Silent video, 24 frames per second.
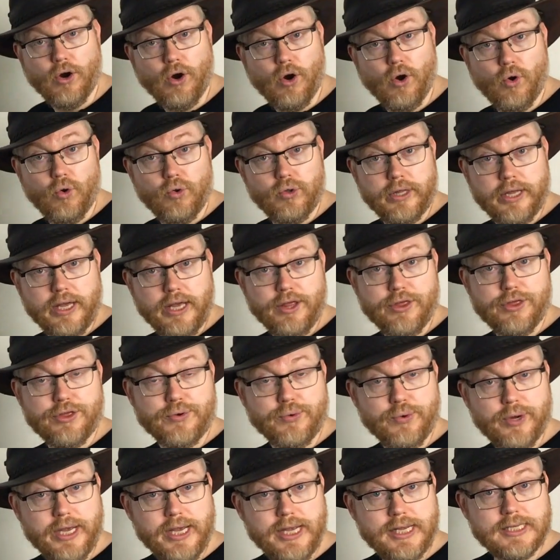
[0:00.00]
only
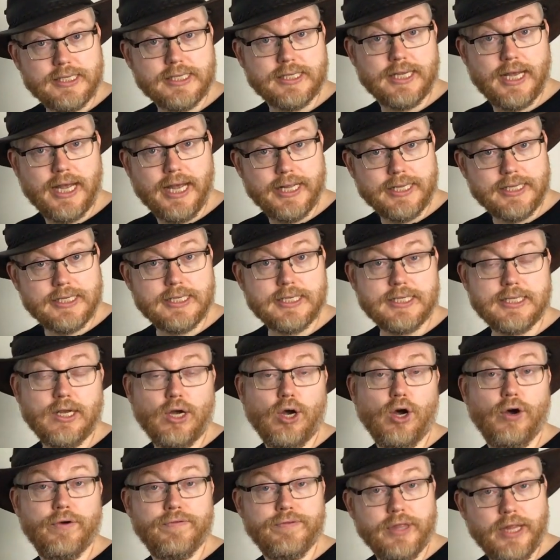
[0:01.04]
3 sets
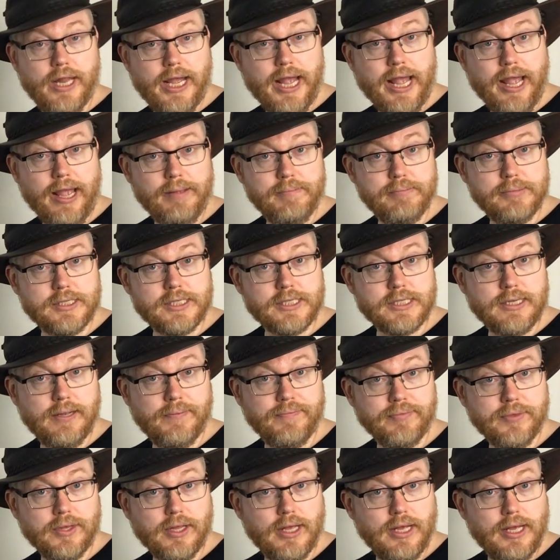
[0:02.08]
of names
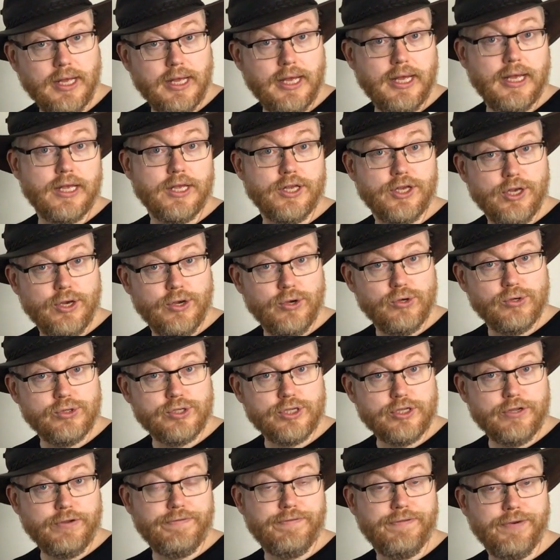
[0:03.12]

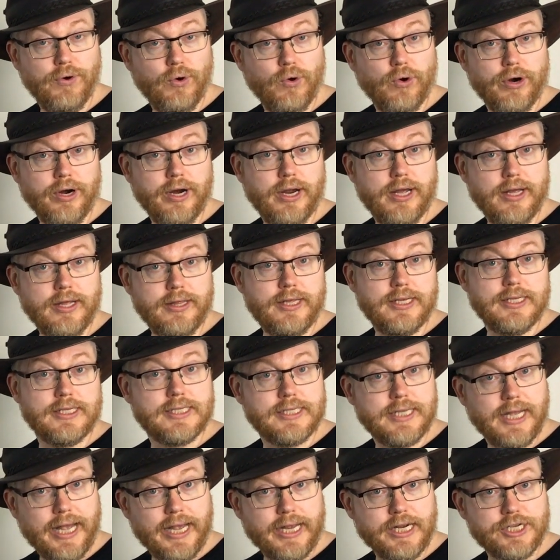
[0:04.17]
used for the
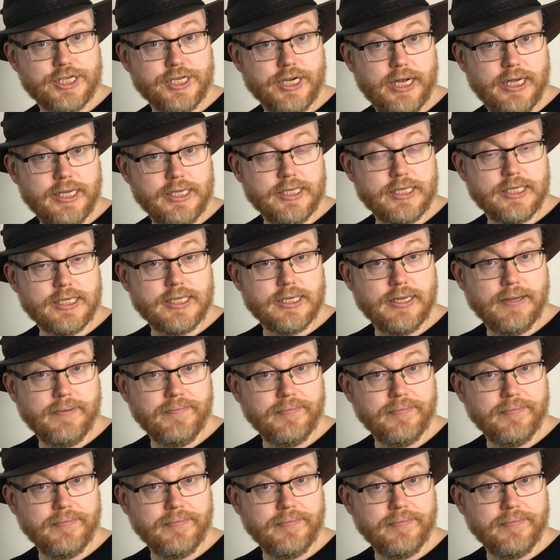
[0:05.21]
sections